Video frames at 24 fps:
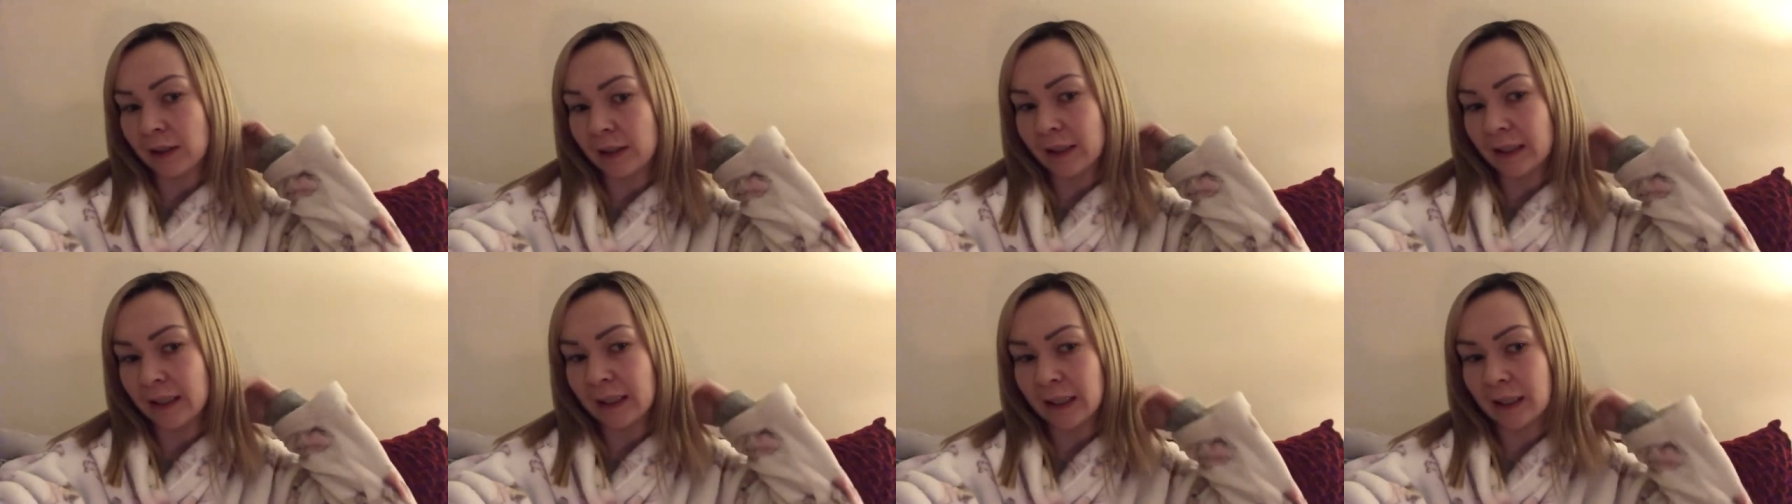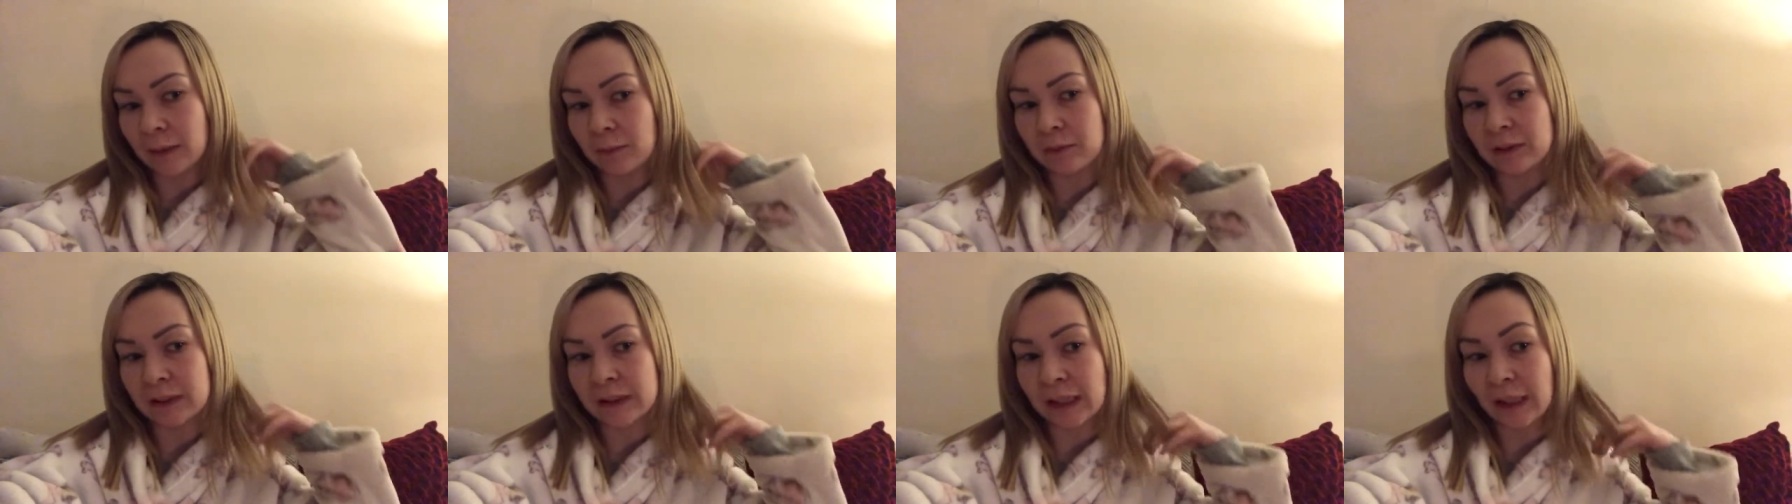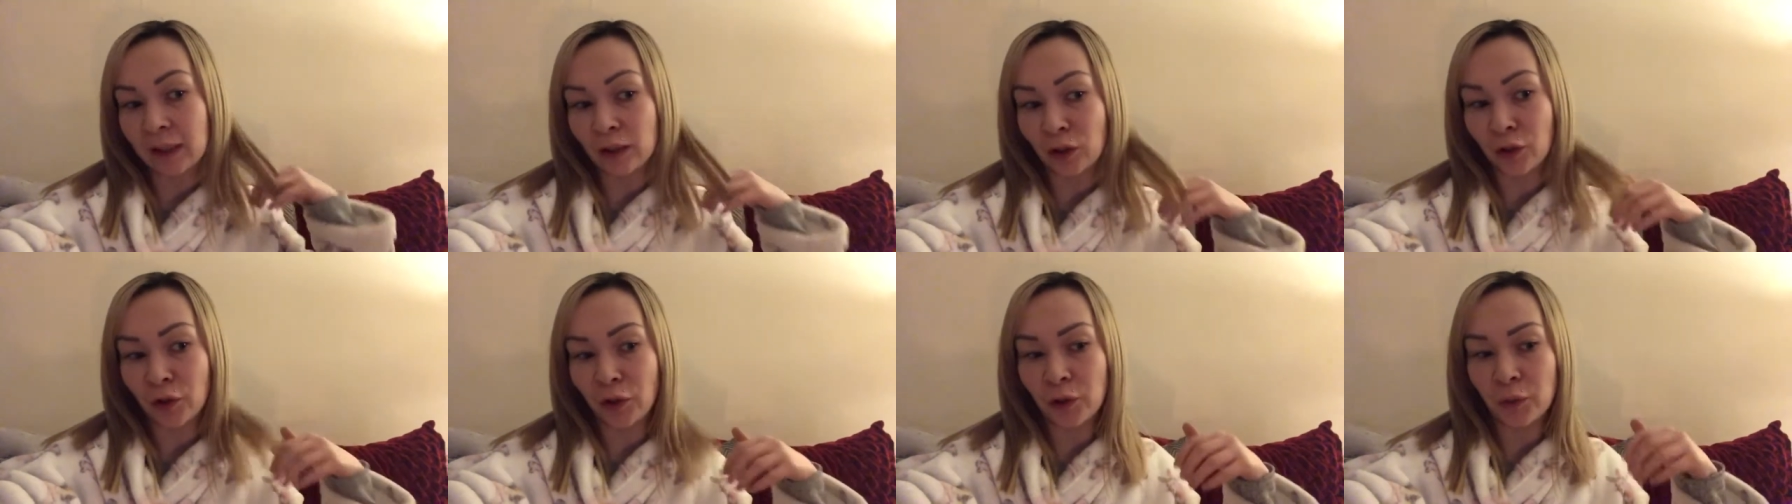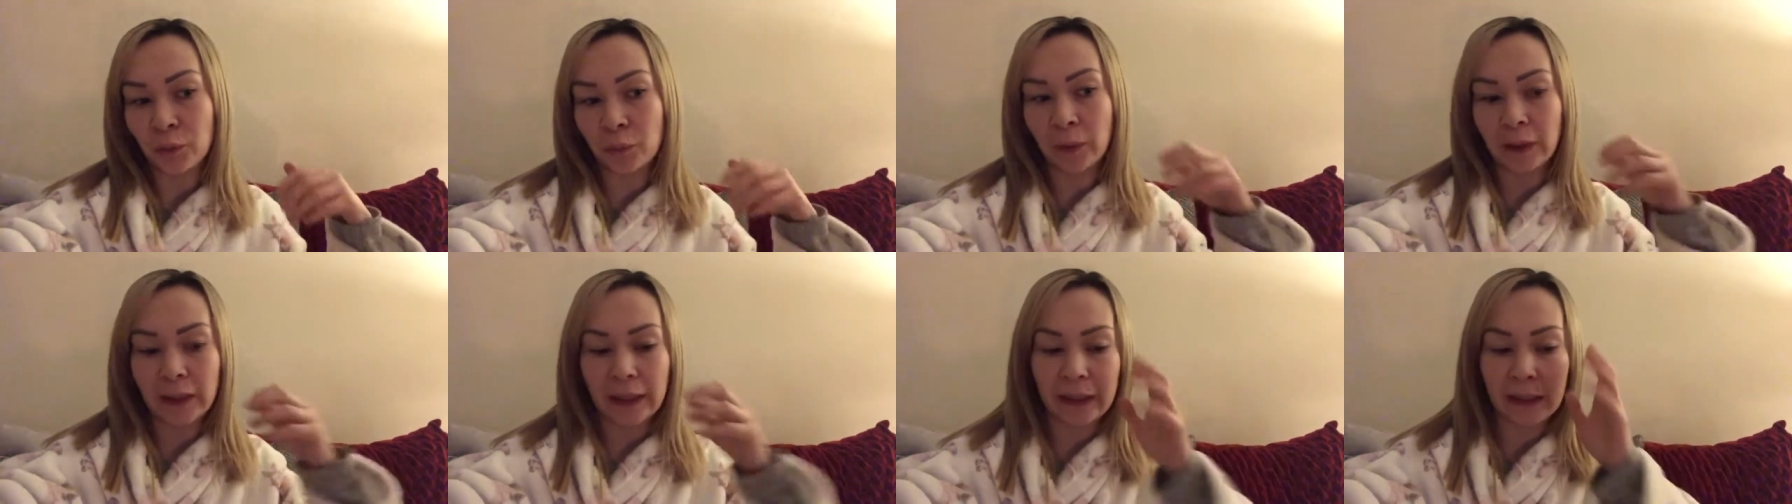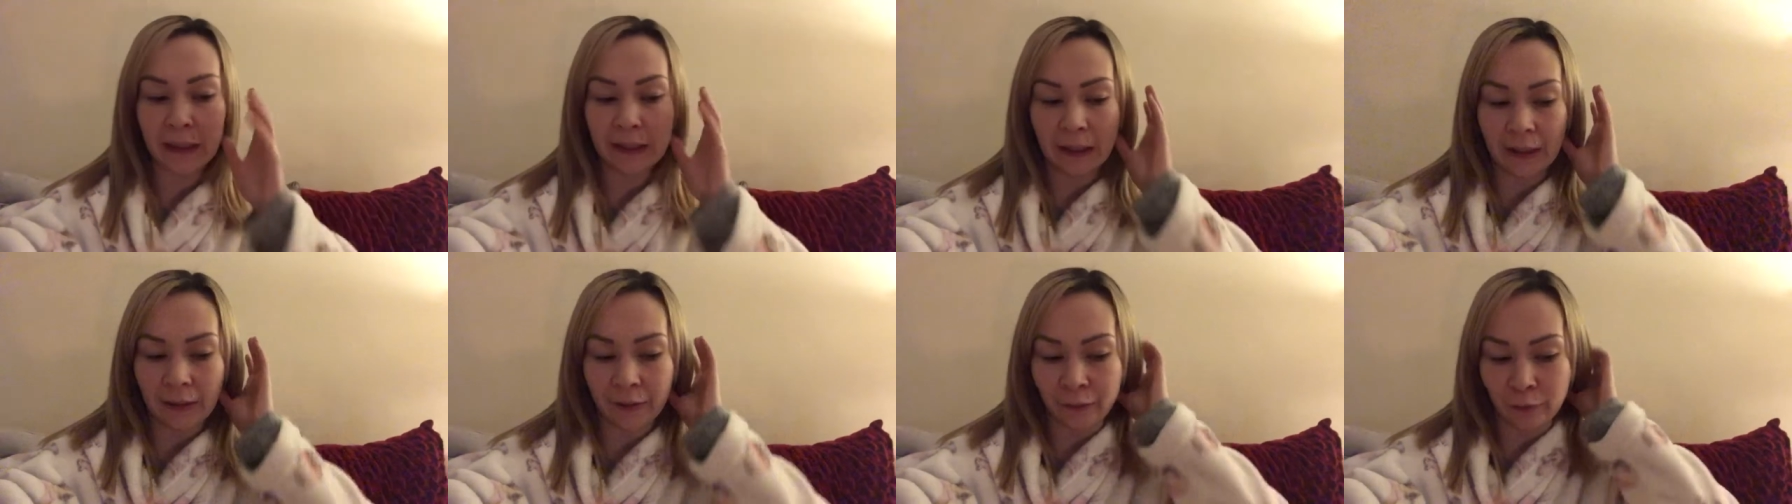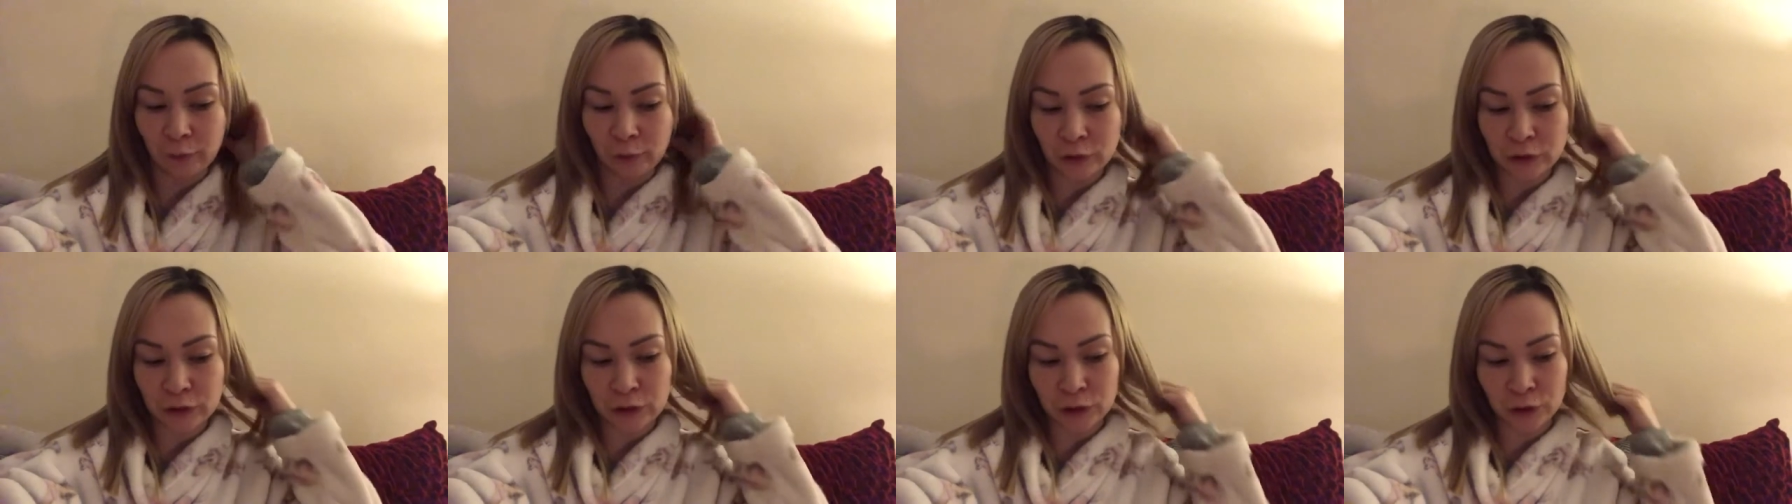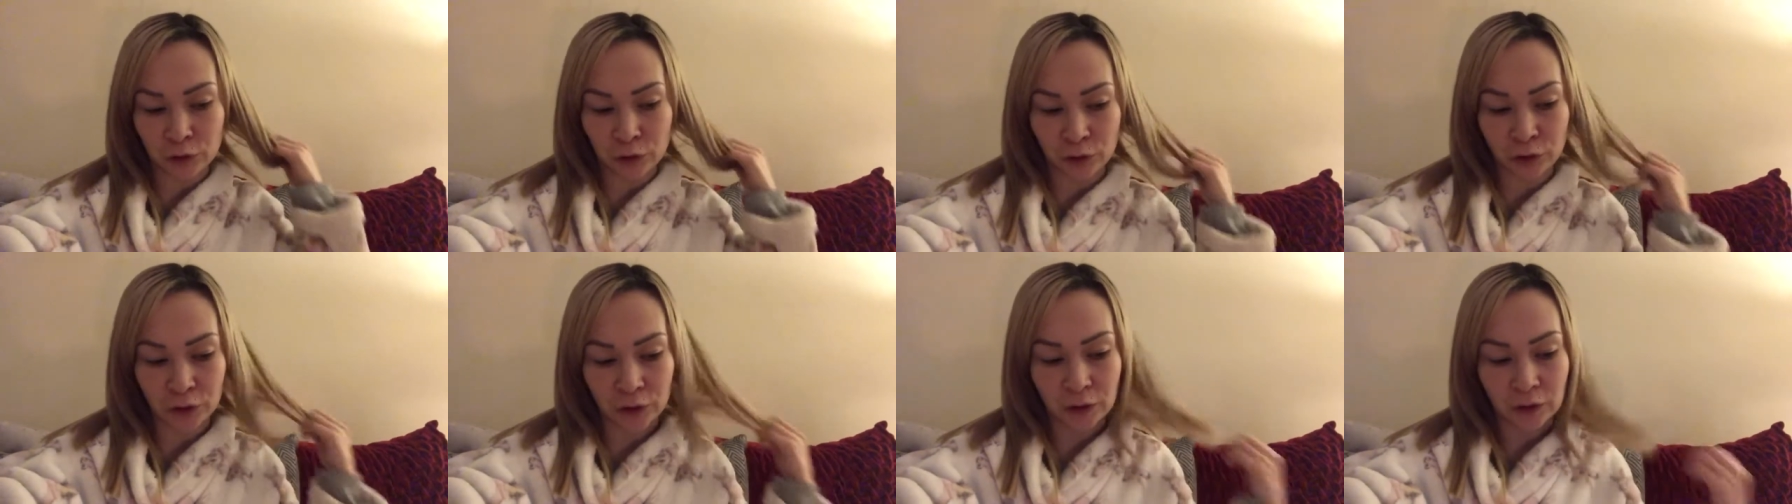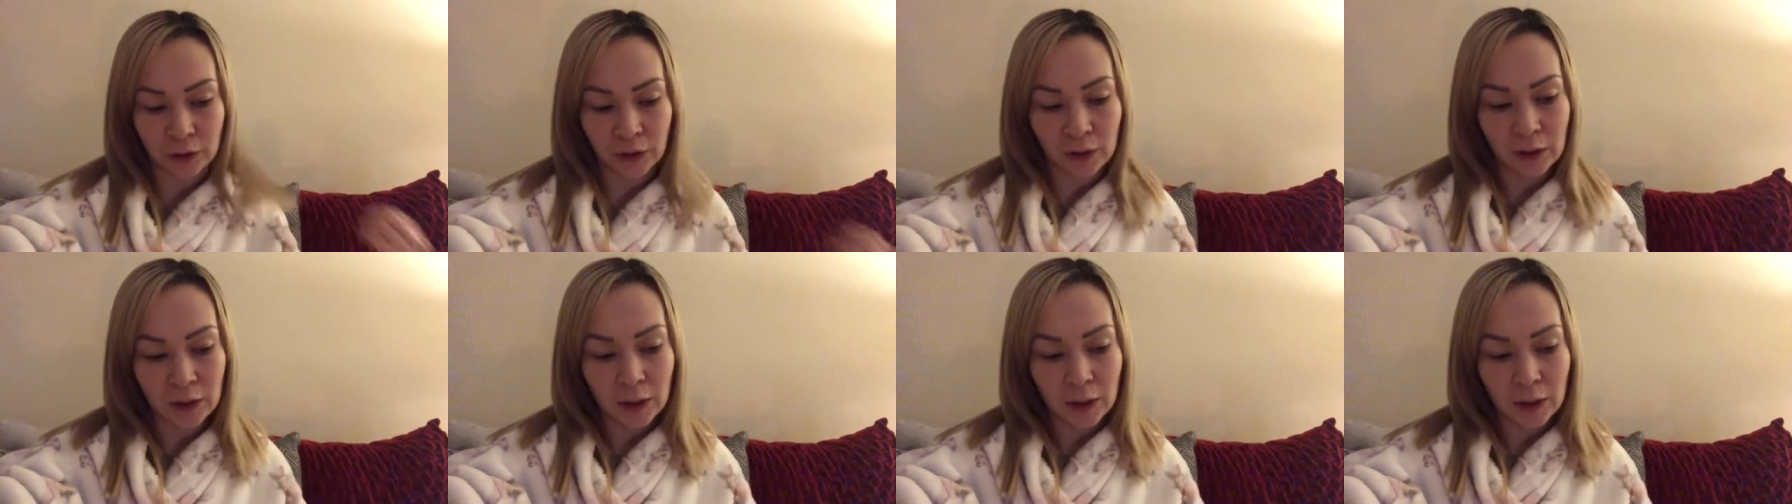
um, salon opening I thought I'd just